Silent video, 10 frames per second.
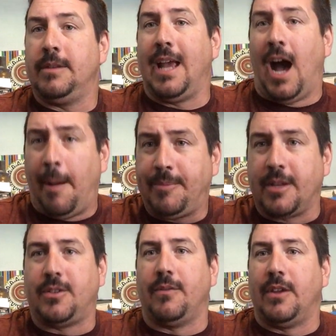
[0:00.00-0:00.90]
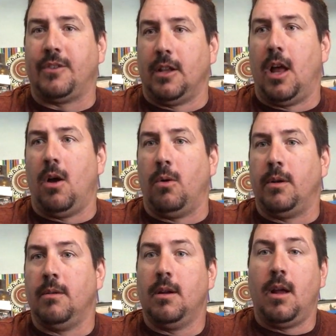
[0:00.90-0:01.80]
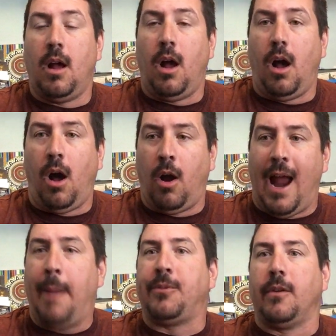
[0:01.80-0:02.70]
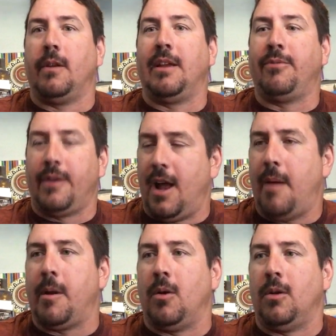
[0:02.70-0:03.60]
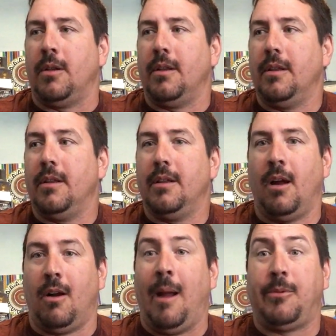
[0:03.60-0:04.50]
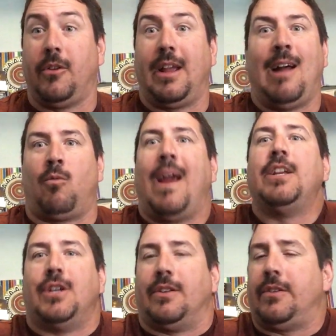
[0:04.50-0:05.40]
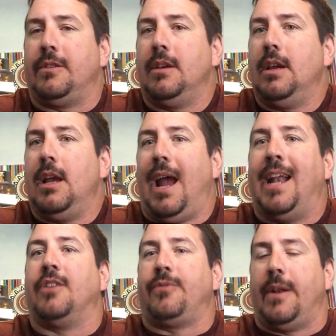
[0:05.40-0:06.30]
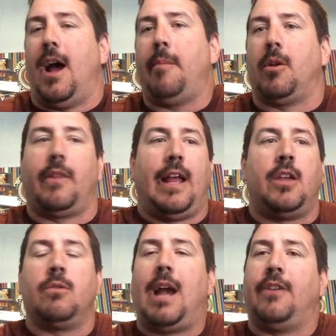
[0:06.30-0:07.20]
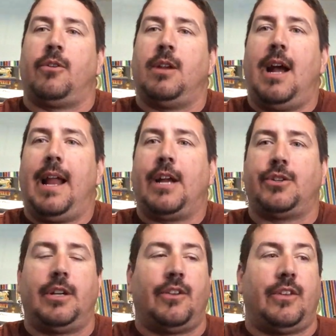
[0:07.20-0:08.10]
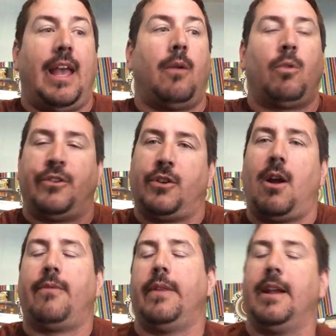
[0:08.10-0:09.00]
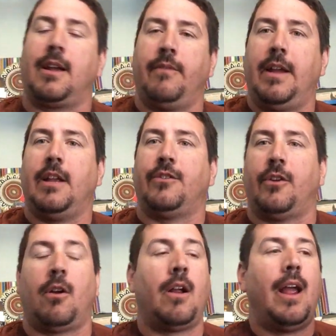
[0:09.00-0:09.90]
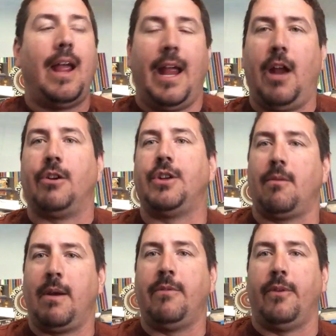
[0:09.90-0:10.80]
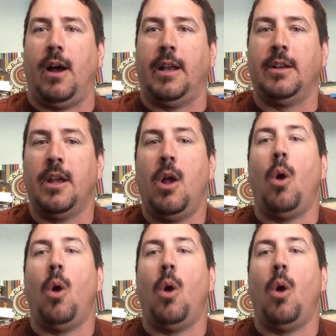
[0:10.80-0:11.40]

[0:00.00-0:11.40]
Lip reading: The optics of this alone are absolutely phenomenal, or absolutely outrageous, and it's phenomenal that you guys are not actually just saying, we're sorry for the inconvenience, sir, here's your refund.